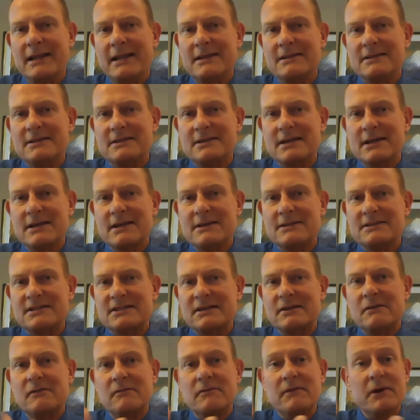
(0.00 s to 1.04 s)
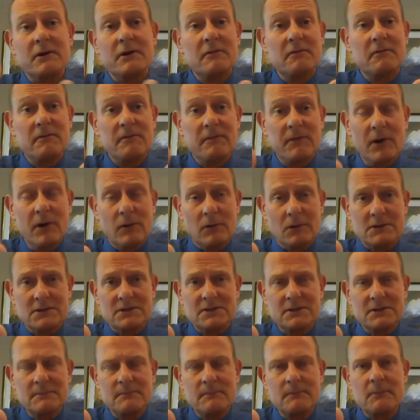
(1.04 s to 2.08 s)
and silver
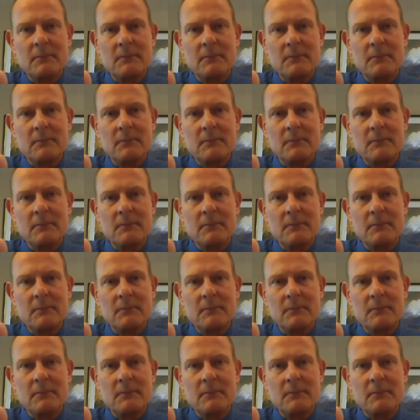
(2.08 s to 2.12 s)
fault